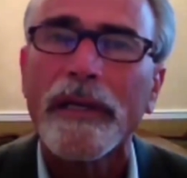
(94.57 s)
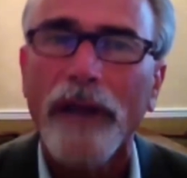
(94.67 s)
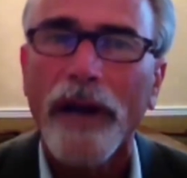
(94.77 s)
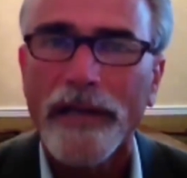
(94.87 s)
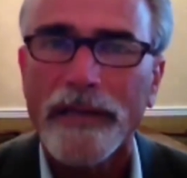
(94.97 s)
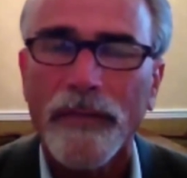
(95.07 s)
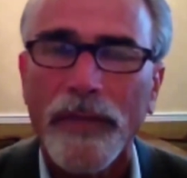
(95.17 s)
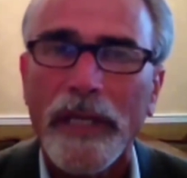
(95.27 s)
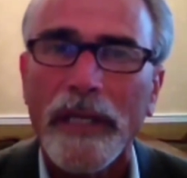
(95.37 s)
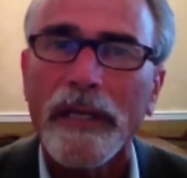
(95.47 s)
there has to
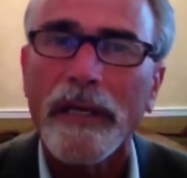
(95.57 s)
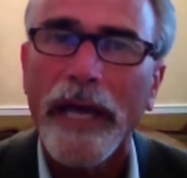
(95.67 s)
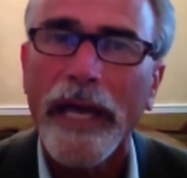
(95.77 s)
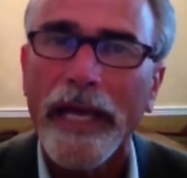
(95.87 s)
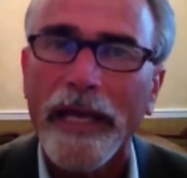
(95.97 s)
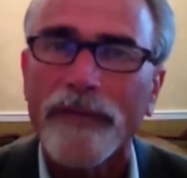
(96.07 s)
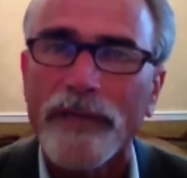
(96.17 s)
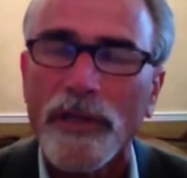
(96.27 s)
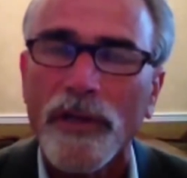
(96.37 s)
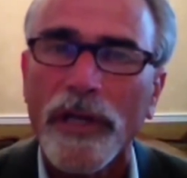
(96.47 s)
be a
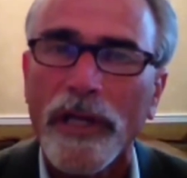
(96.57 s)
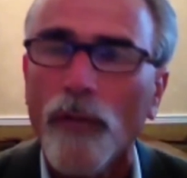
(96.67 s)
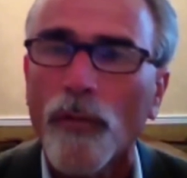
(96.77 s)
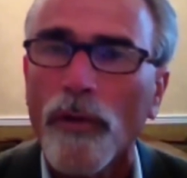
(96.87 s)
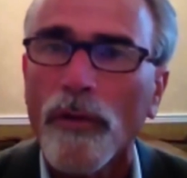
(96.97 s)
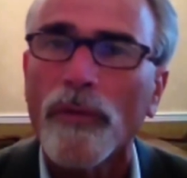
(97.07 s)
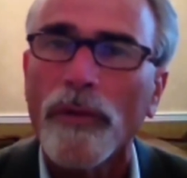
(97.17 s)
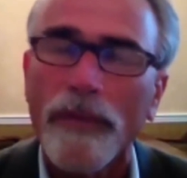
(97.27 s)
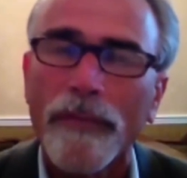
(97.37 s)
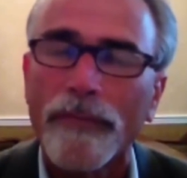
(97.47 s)
facility that will
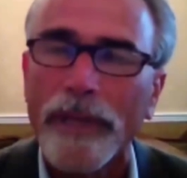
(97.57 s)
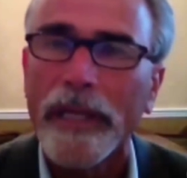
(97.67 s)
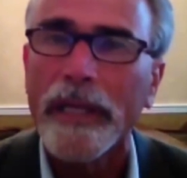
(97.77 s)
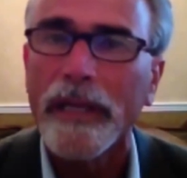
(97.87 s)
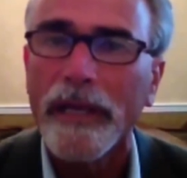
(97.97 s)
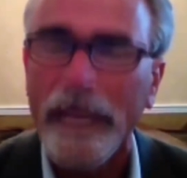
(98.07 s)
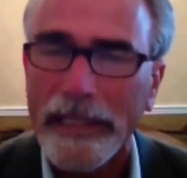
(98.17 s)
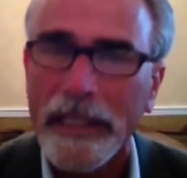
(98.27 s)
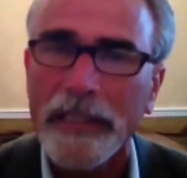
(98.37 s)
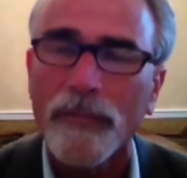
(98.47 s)
be
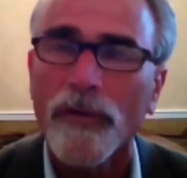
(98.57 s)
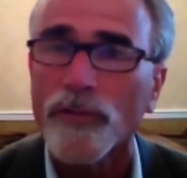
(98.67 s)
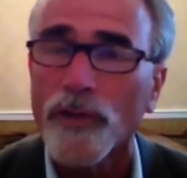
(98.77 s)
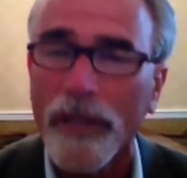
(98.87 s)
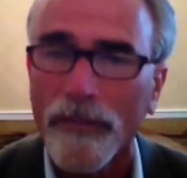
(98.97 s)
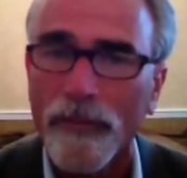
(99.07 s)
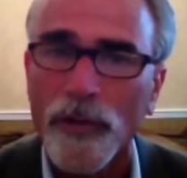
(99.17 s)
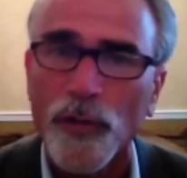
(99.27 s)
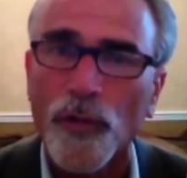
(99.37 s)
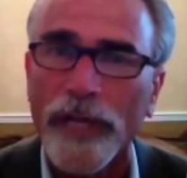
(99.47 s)
accessible to them
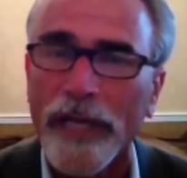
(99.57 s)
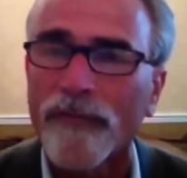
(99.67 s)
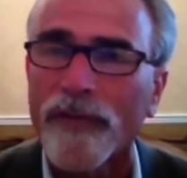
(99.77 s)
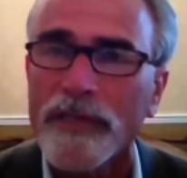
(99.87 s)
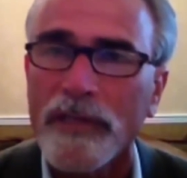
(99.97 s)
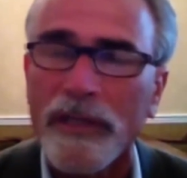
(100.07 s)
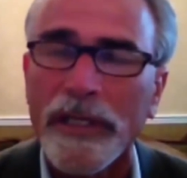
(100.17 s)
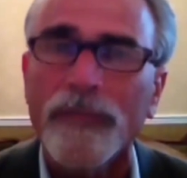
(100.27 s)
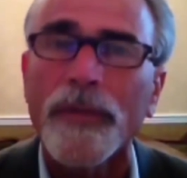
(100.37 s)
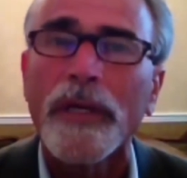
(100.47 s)
visually and physically.